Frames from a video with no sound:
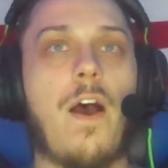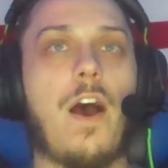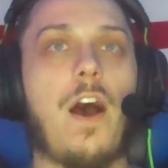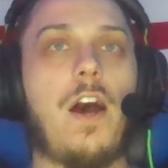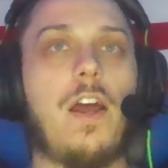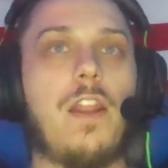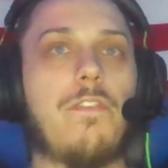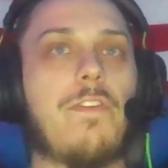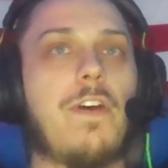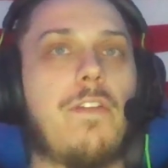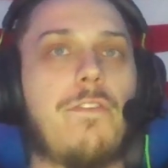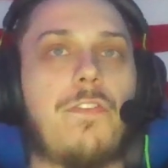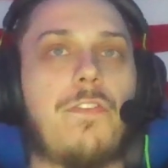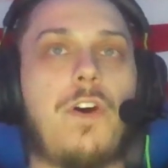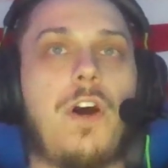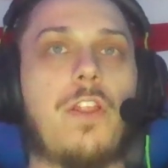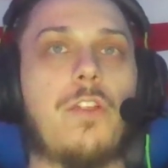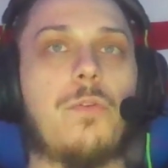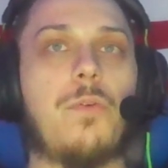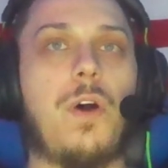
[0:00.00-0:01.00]
Uneventful
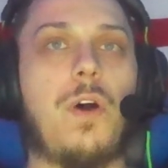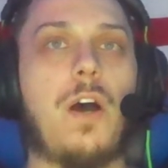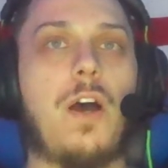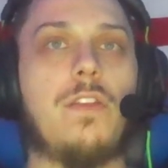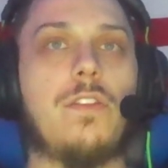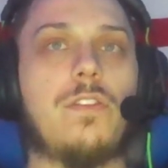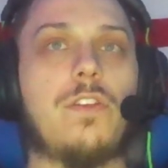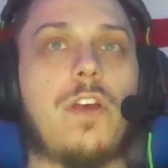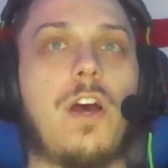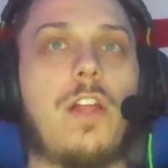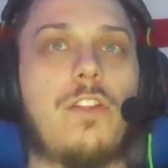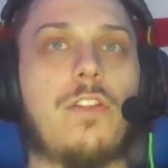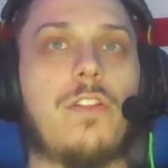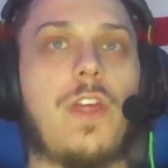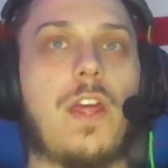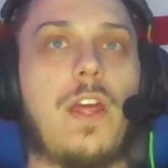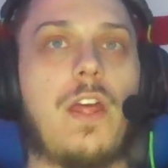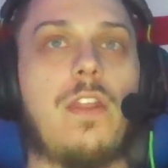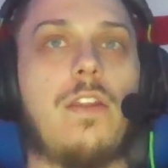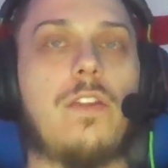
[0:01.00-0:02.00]
otherwise, other
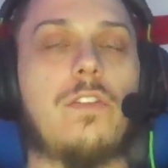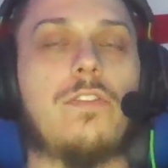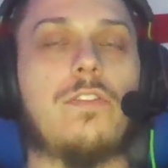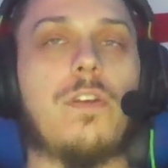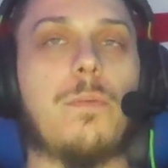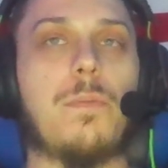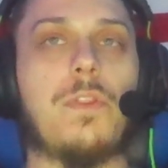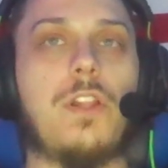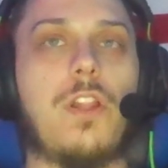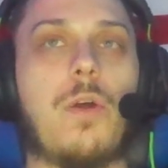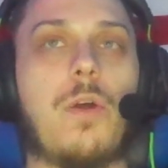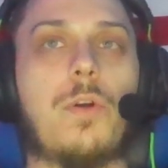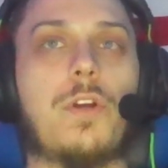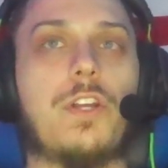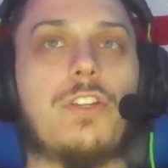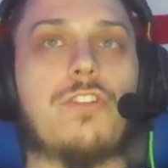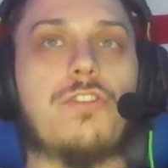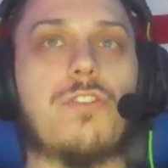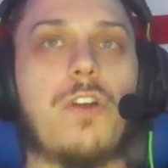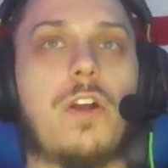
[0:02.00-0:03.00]
than some of the lower
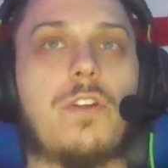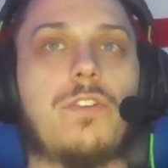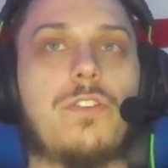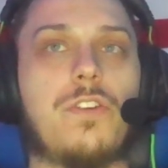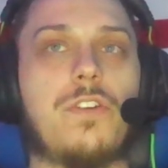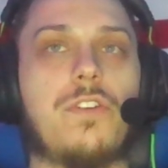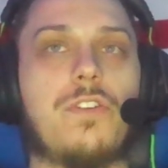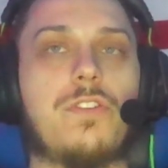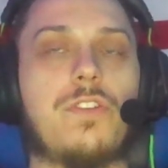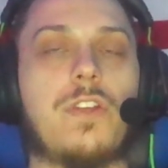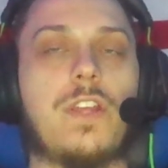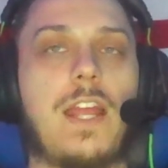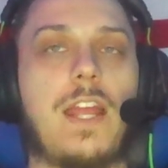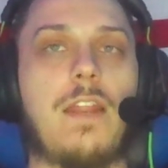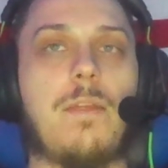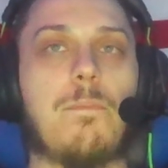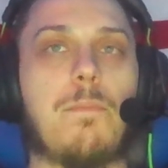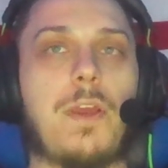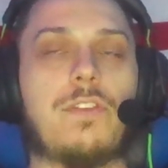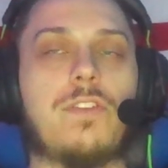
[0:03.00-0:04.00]
constructors
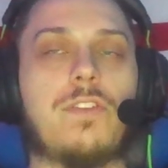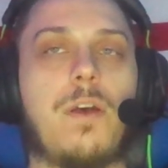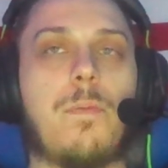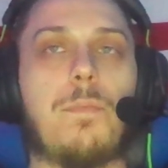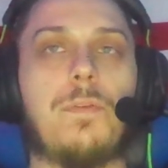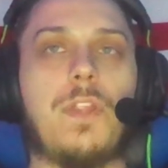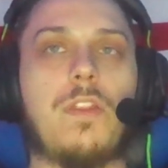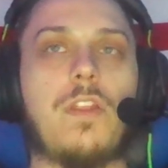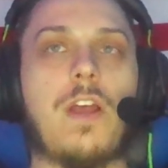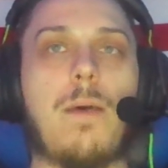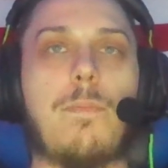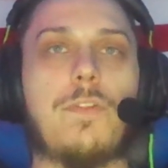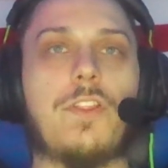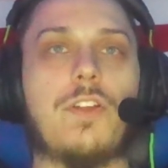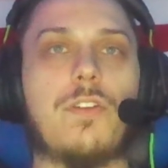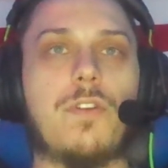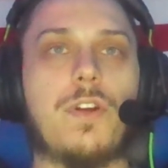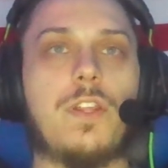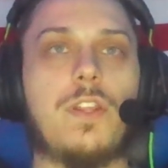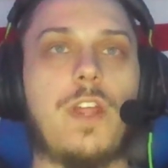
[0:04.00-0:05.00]
getting mixed up in the top of the
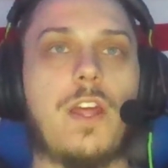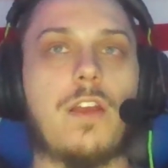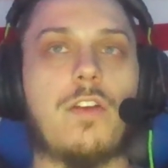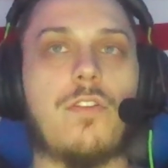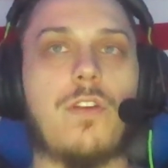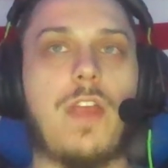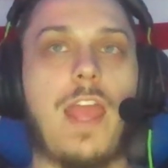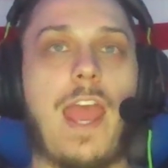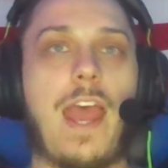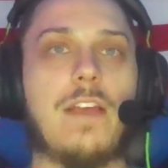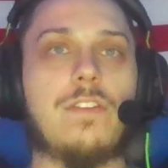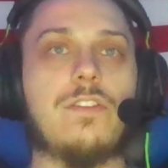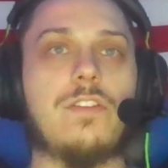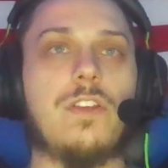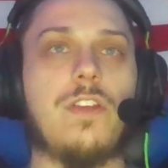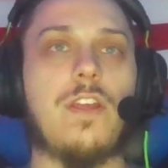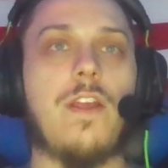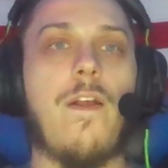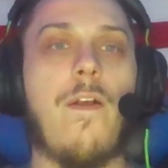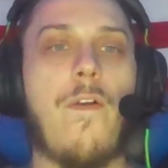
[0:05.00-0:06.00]
grid, like
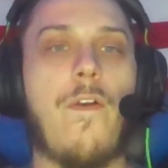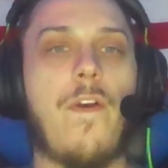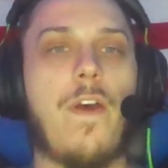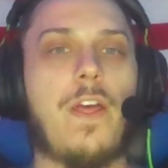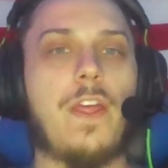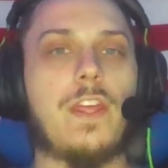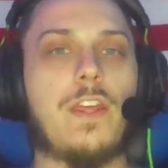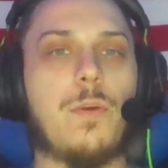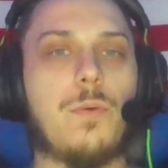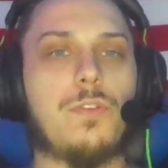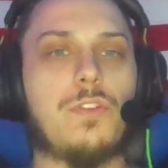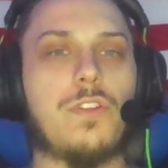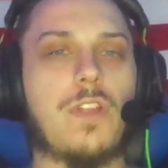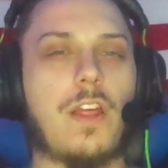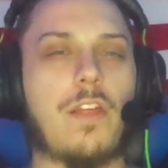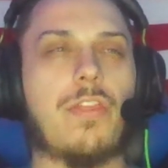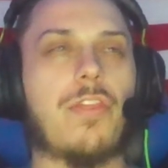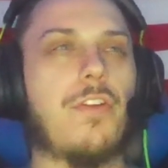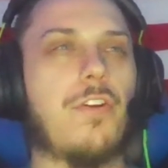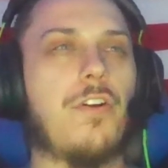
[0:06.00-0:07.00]
Gasly. I think he was in
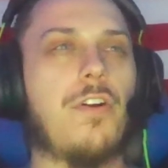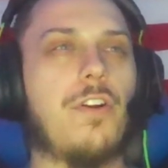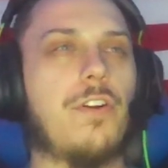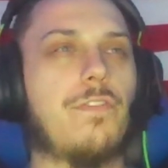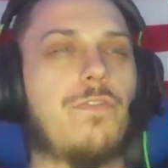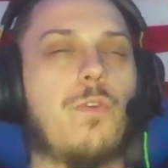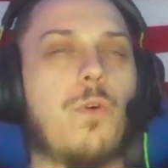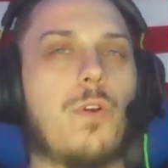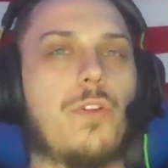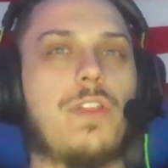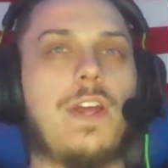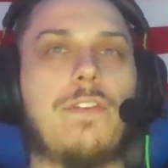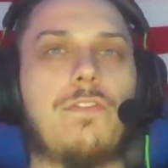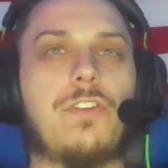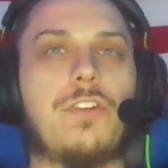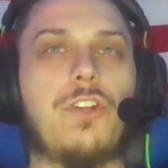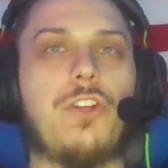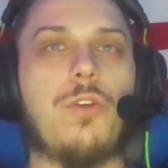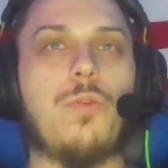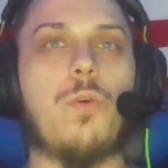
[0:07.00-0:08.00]
like third or fourth after
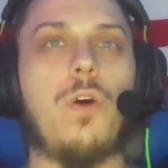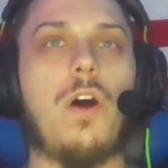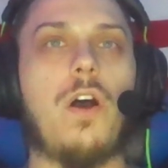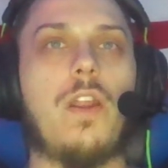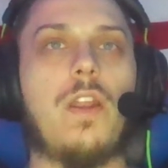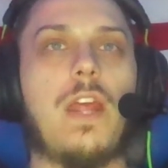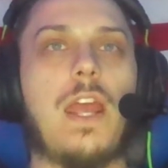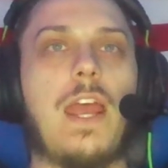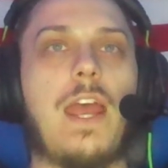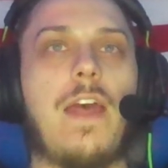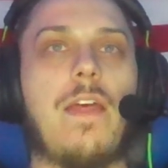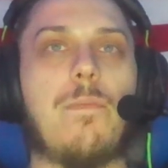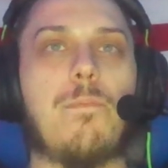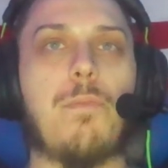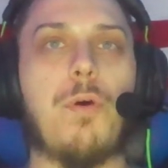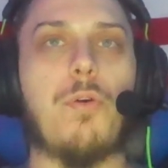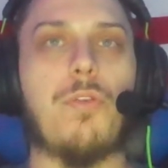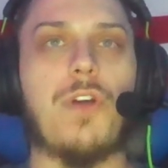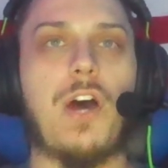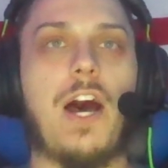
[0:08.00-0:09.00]
Q1, and
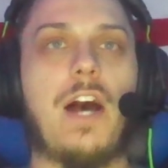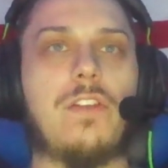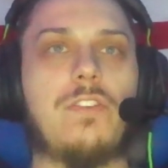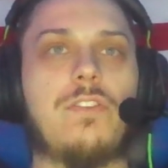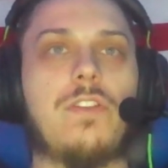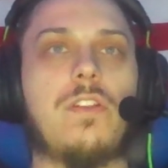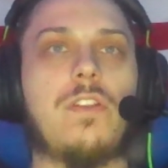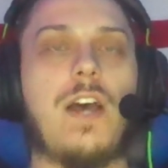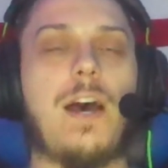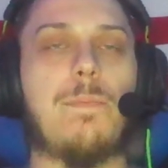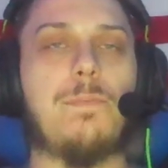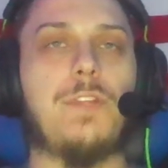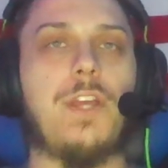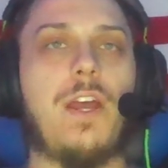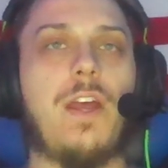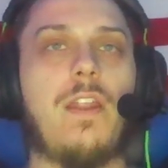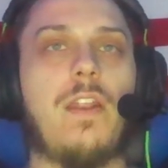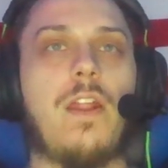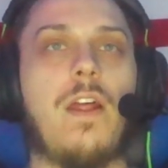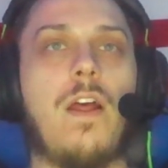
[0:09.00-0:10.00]
both Haas in the top
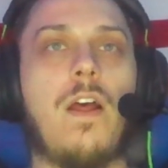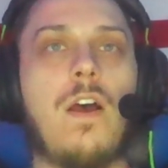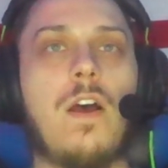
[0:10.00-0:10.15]
10.